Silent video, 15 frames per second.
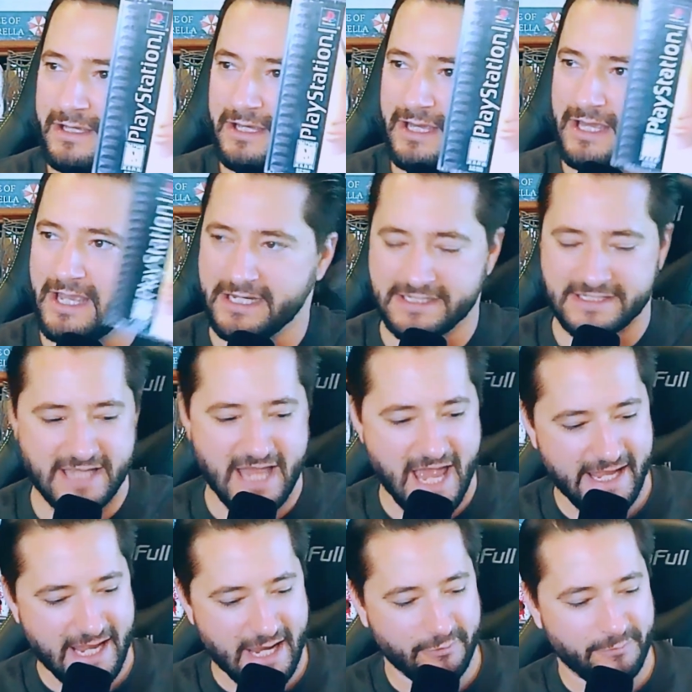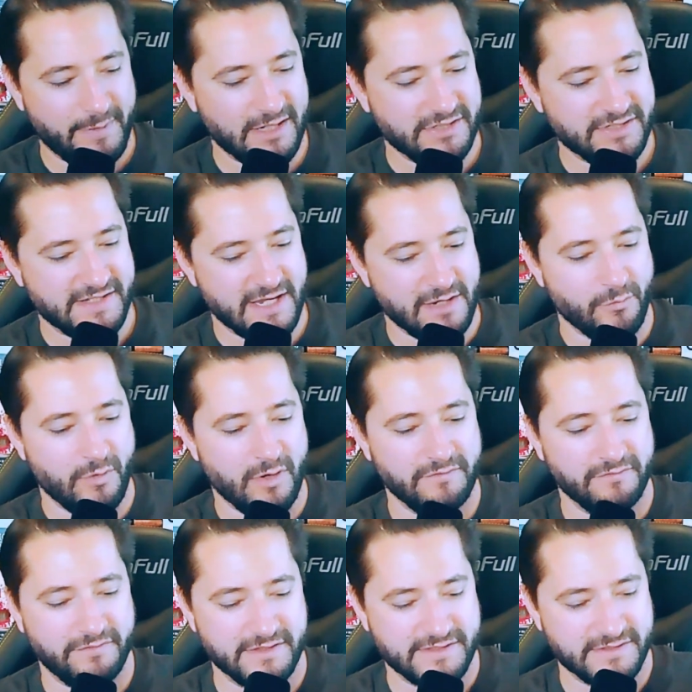it gets to hang out with Parasite 1
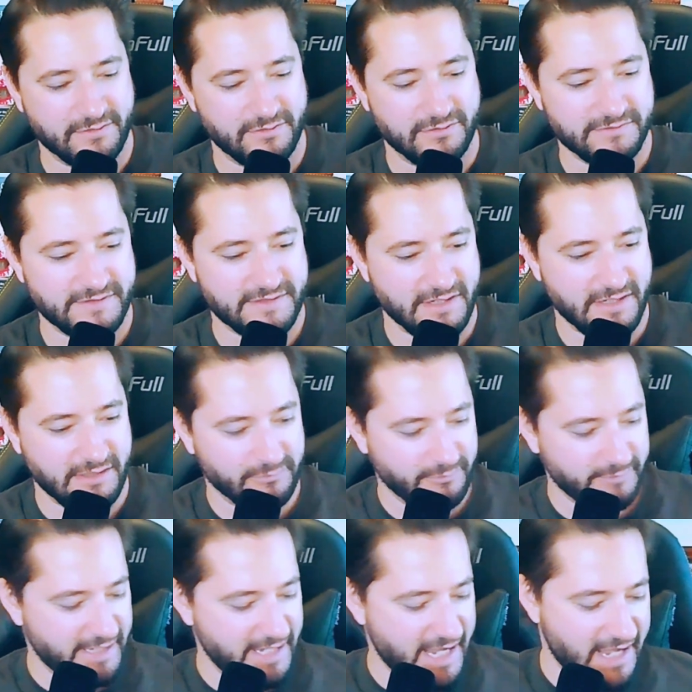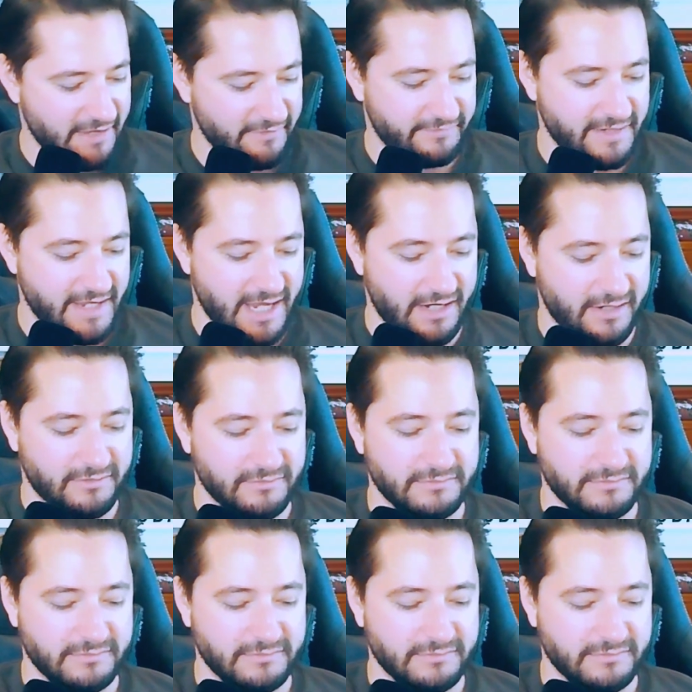physical. So we have now